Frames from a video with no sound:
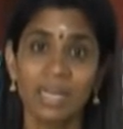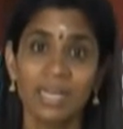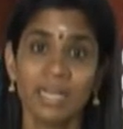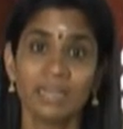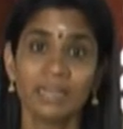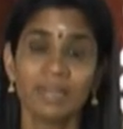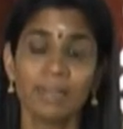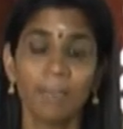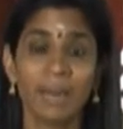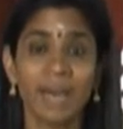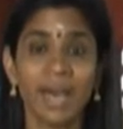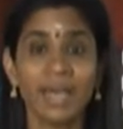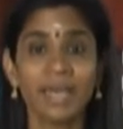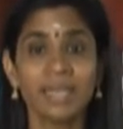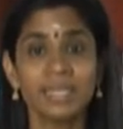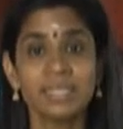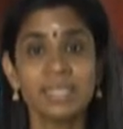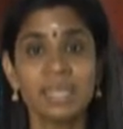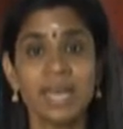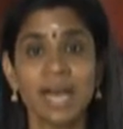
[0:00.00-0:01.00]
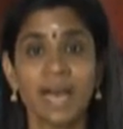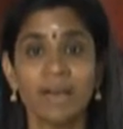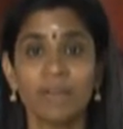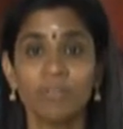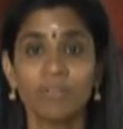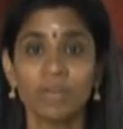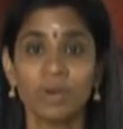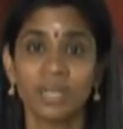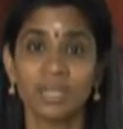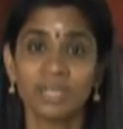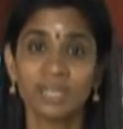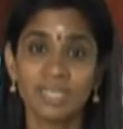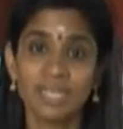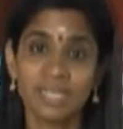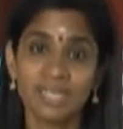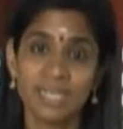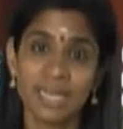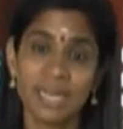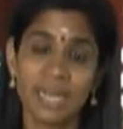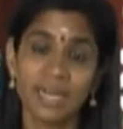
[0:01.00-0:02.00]
the parents have to
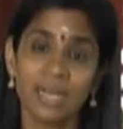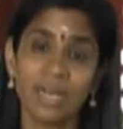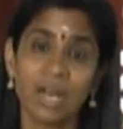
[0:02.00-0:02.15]
understand